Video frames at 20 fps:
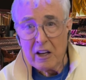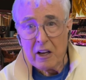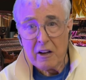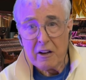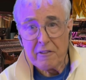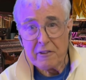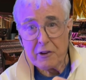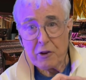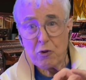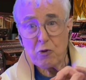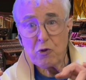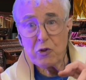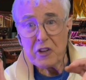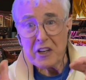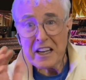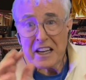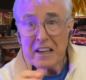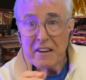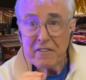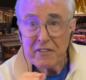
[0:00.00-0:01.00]
If you
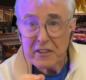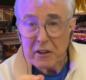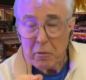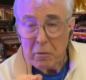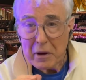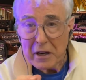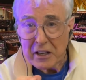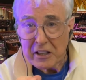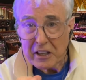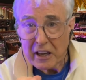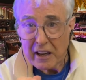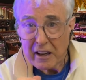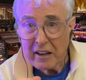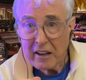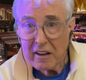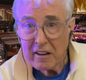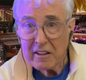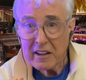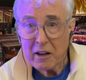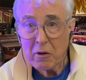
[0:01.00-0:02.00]
leave the meeting,
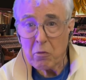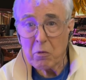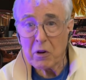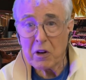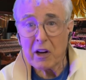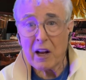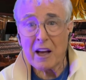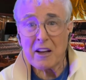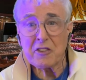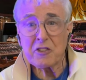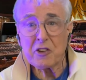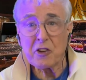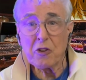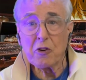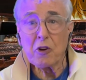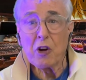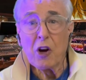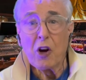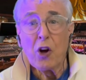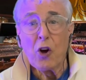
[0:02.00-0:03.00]
then we'll ask you,